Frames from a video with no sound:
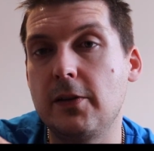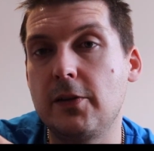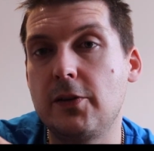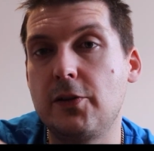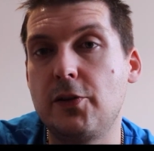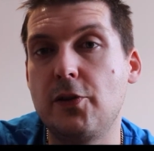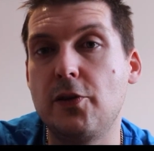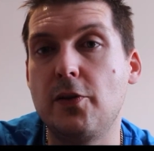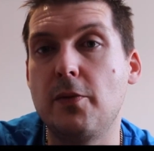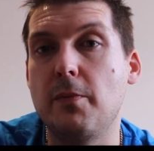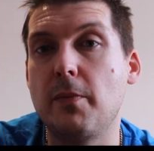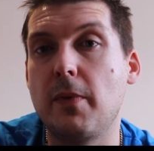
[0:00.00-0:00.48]

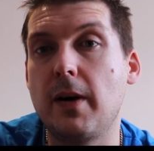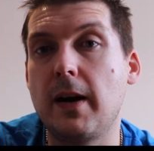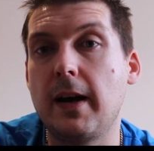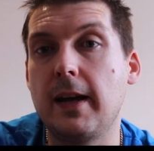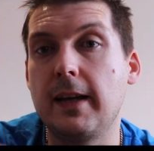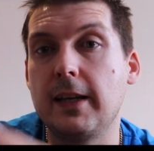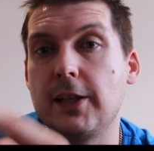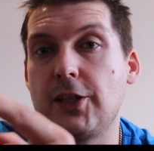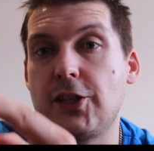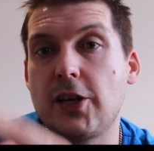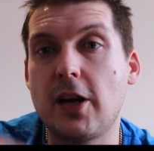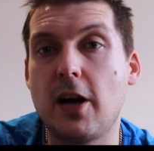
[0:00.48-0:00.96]
to
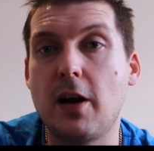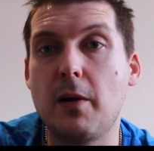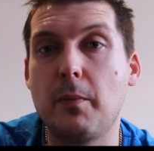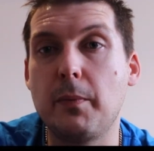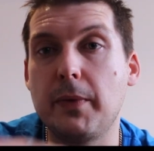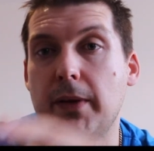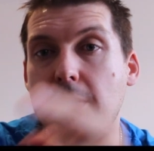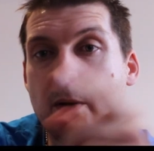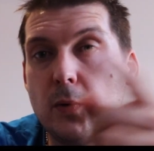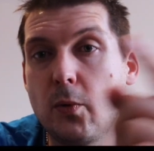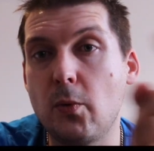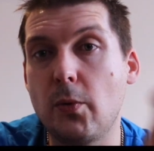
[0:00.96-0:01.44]
my
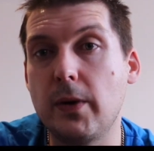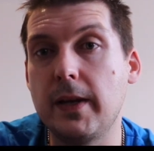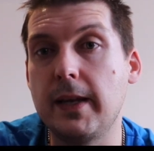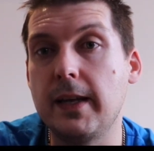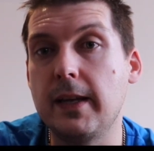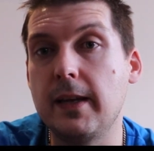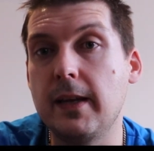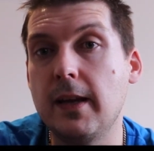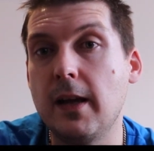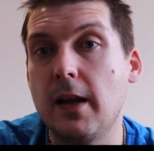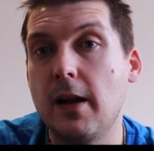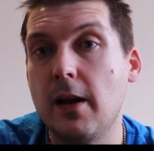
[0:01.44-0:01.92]
Xiaomi
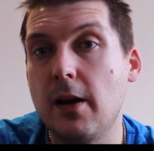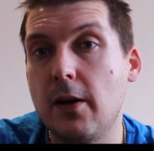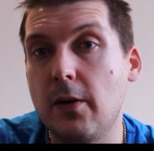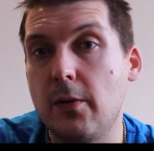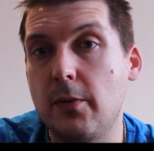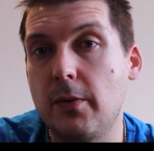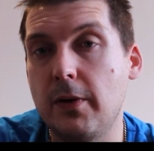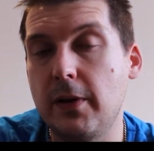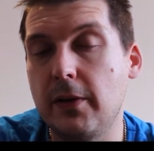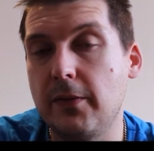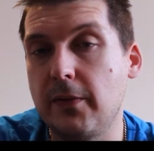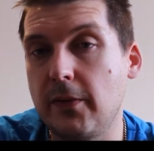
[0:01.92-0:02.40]
Wii
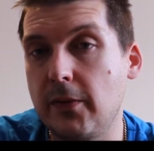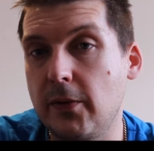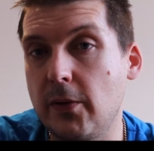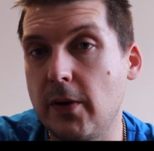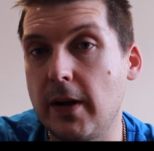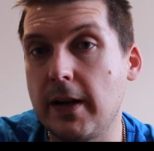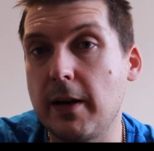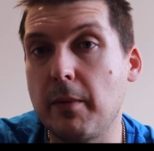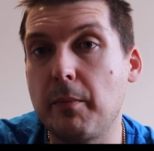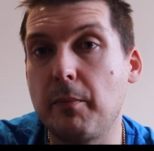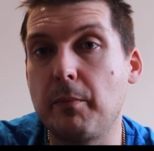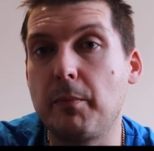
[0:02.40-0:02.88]
review
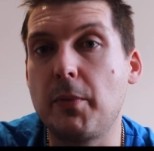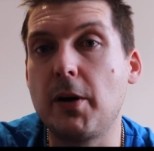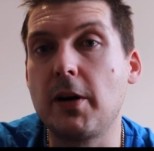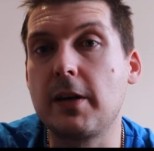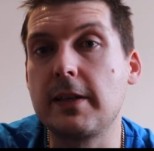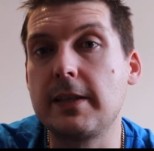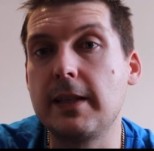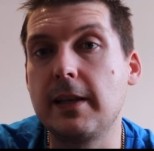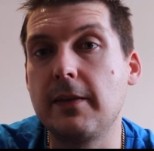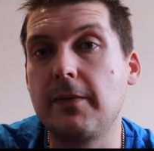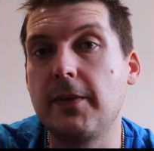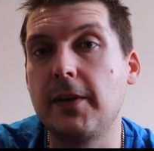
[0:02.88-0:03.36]
and
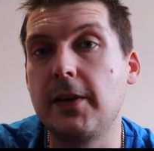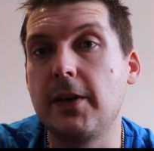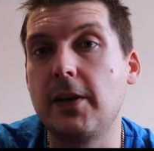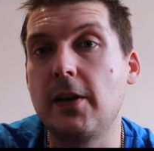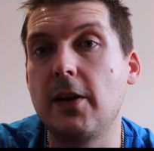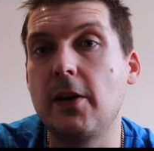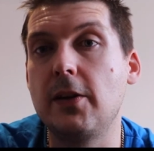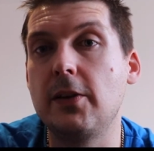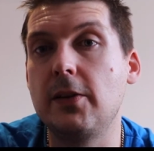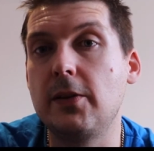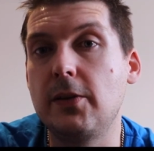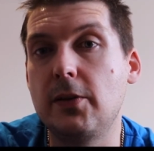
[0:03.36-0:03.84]
unboxing
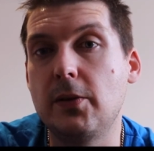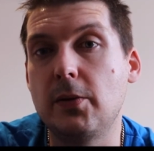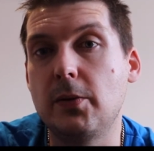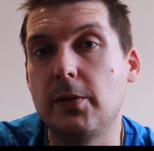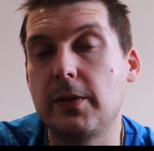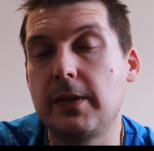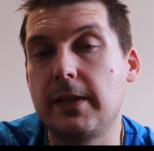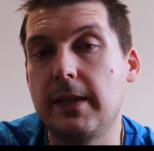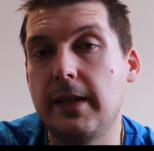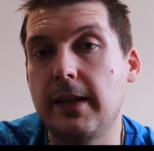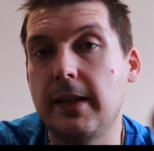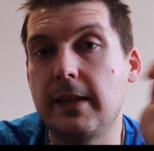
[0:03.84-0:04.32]
video, you'll
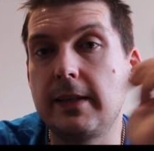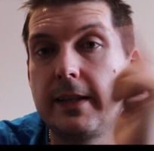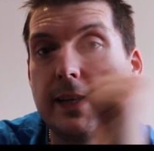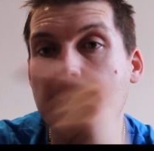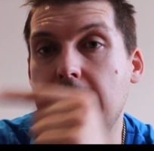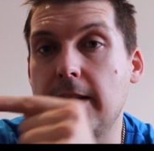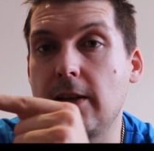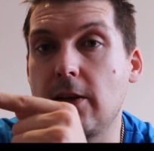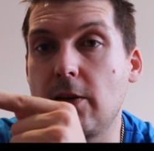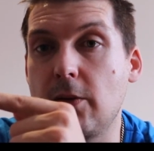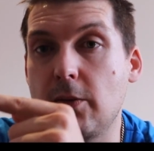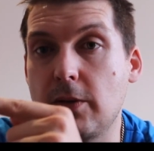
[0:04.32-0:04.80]
see the
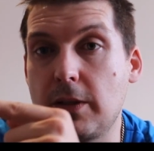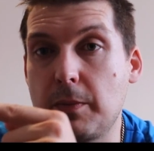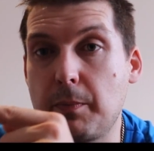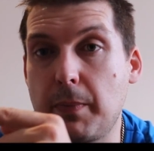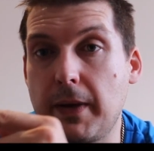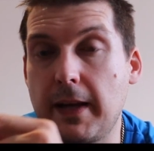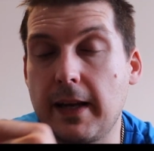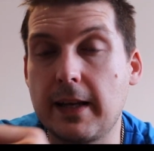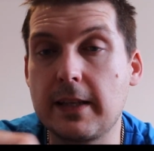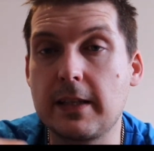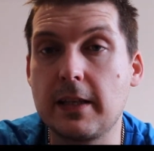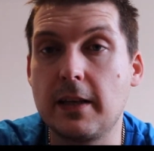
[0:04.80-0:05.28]
technical
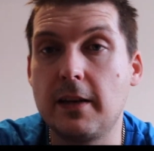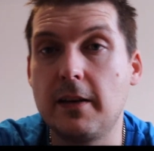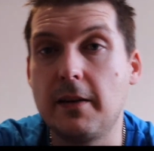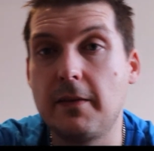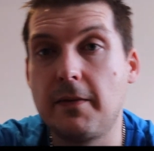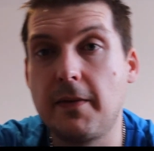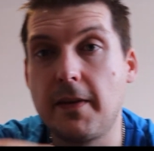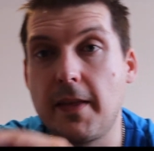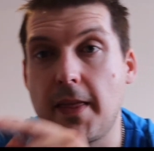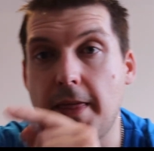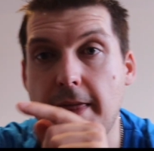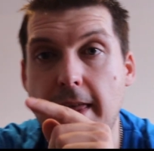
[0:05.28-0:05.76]
specs
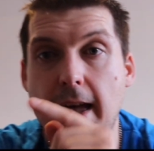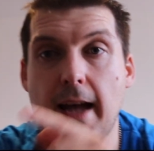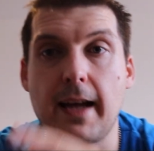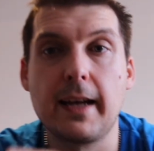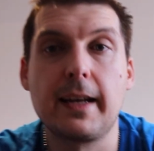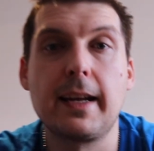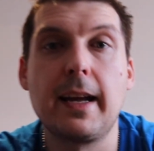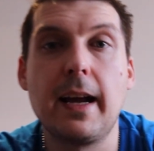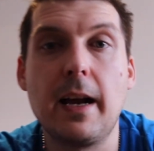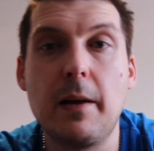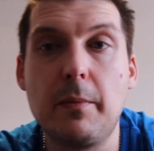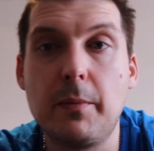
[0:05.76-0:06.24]
of
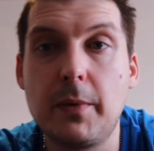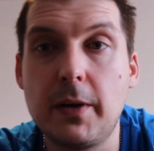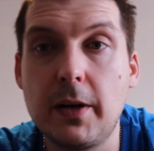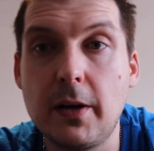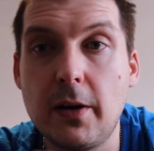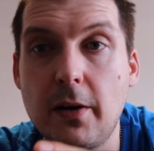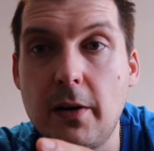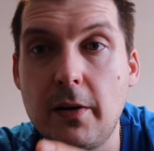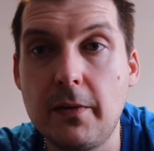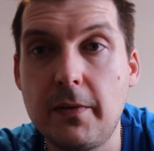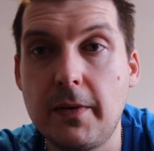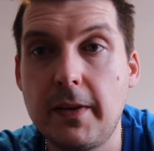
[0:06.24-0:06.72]
that camera
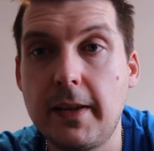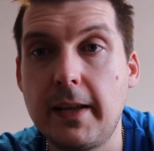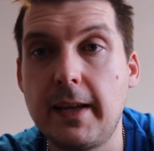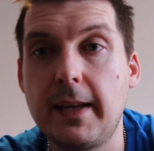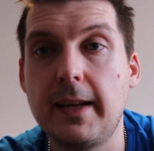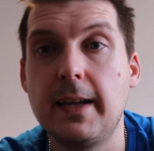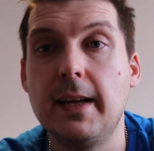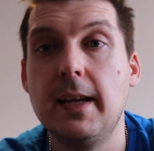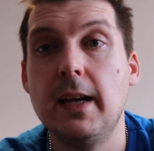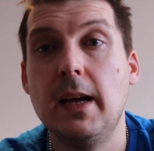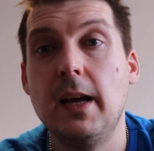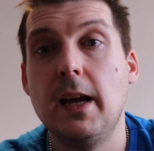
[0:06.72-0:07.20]
over
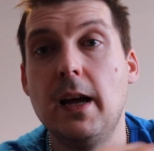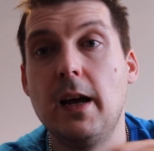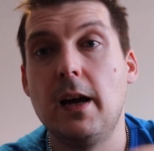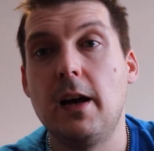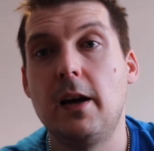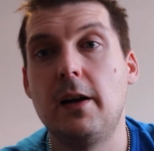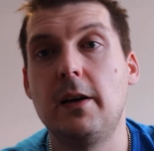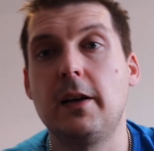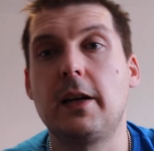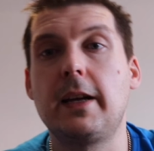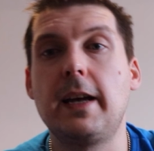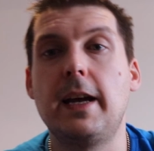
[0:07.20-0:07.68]
there.
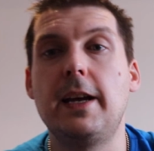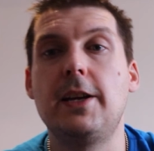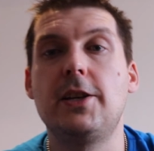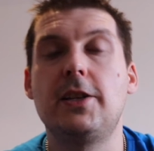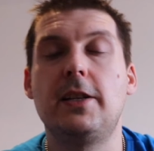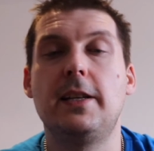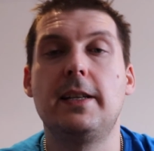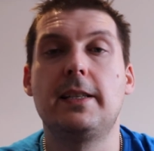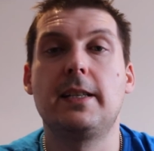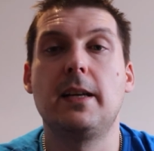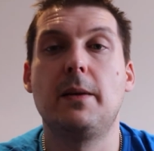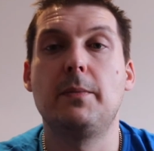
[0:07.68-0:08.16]

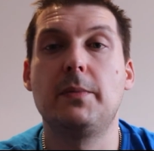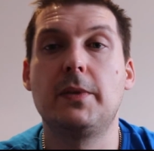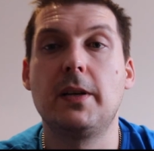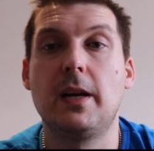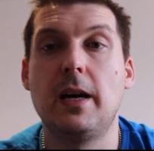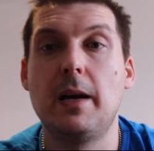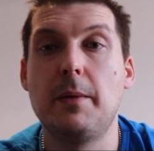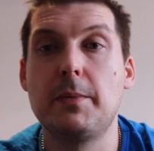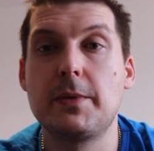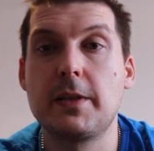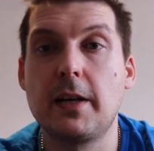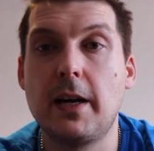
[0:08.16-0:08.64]
Occasionally,
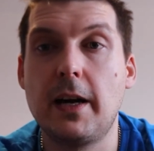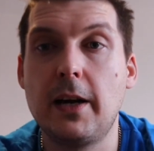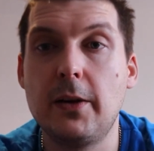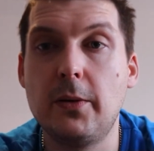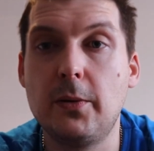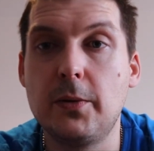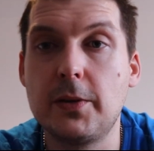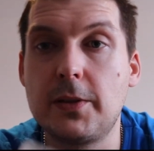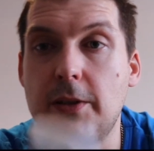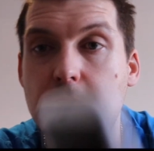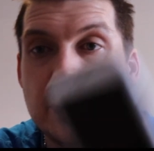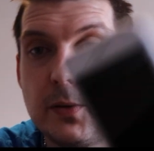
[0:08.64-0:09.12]
sometimes I
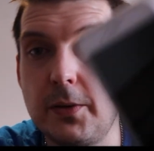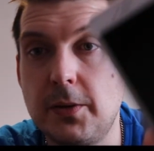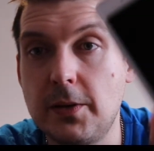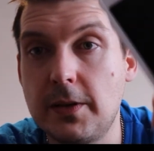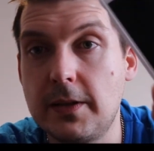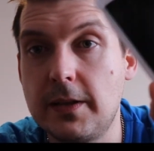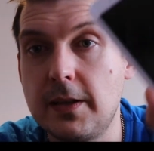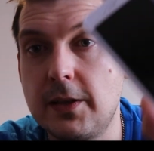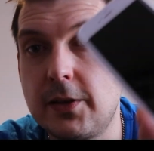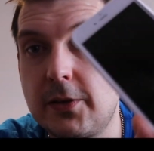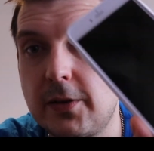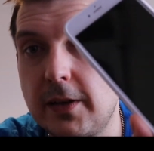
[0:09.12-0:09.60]
also
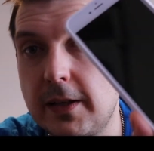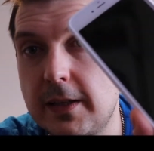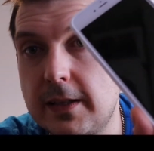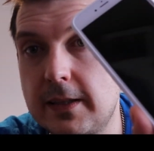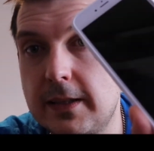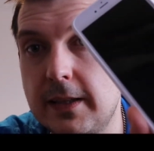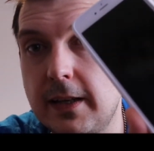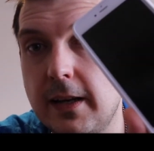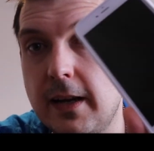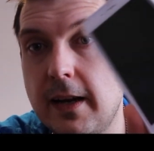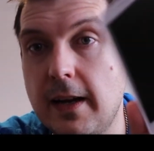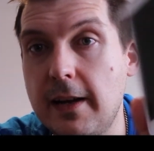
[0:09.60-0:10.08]
use the
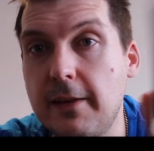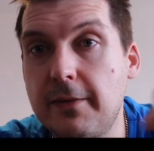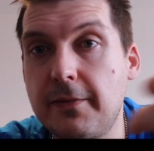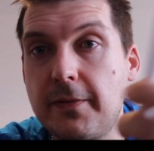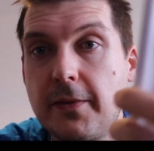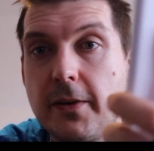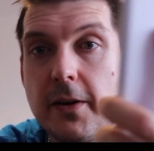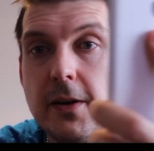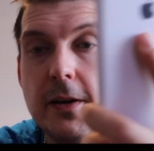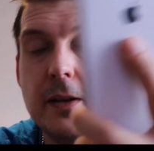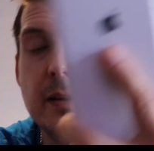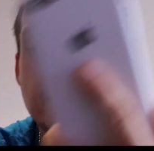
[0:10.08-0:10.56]
trusted
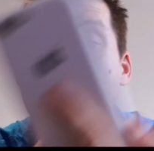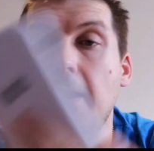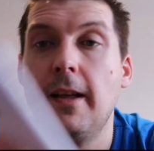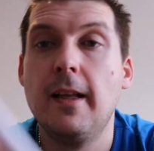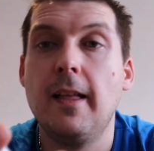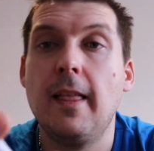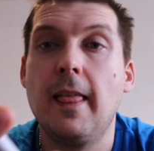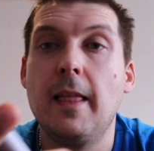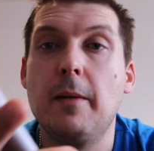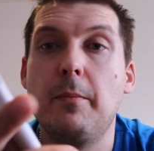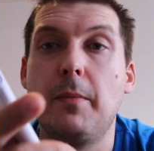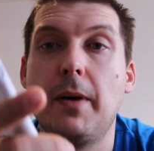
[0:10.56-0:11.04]
iPhone.
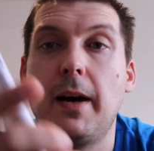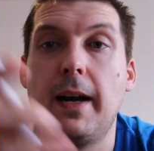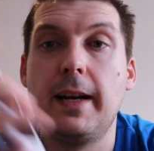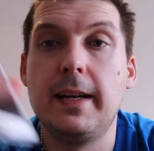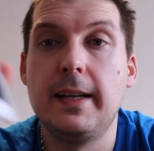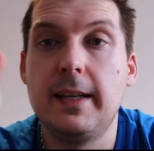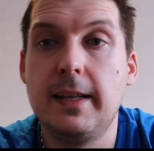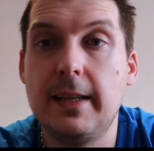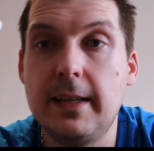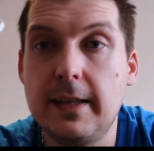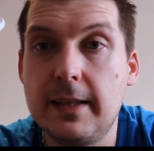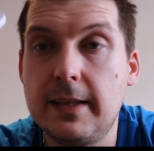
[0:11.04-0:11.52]
Mine
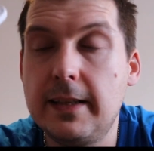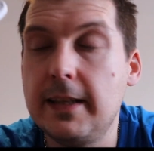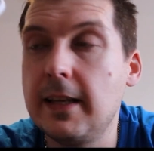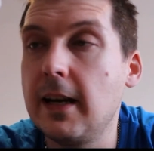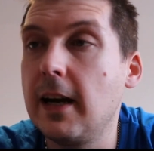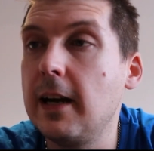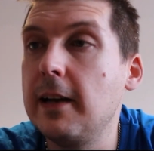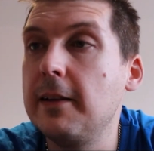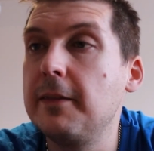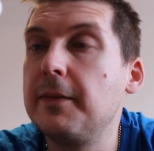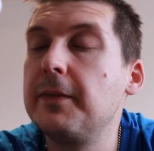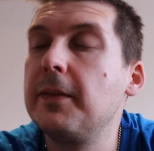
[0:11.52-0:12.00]
is the
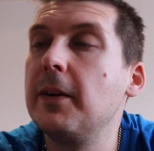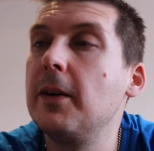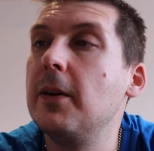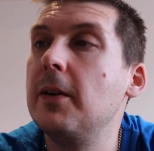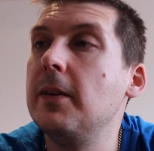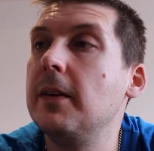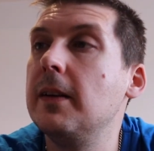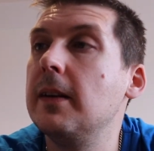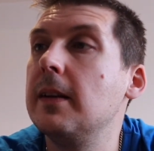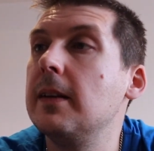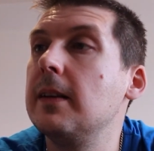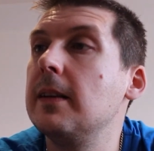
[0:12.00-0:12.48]

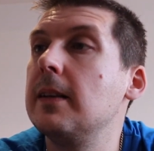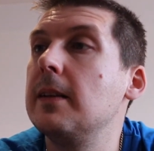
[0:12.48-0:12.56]
iPhone